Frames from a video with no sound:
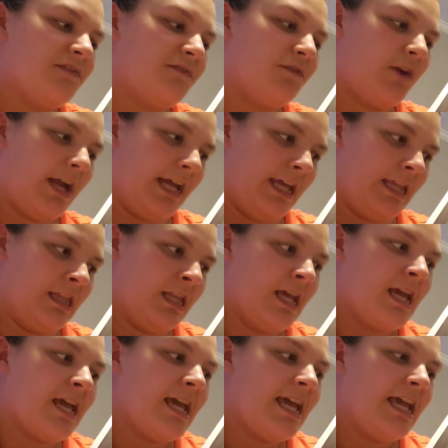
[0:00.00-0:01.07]
frightened
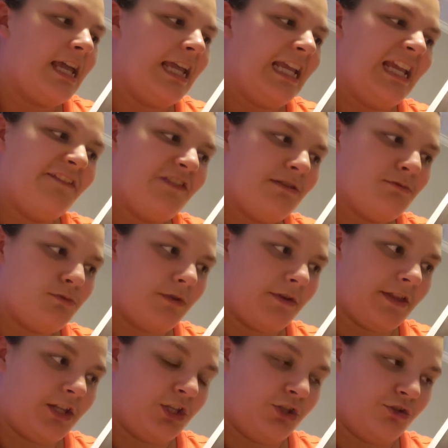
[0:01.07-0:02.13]
even more
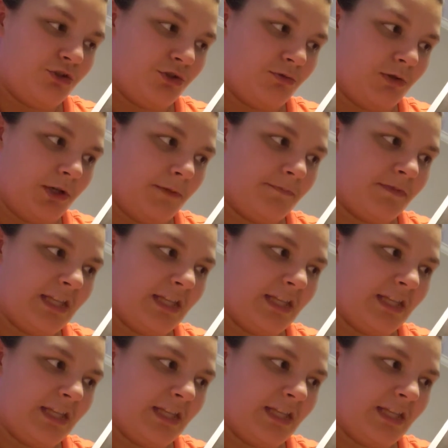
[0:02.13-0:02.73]
than usual.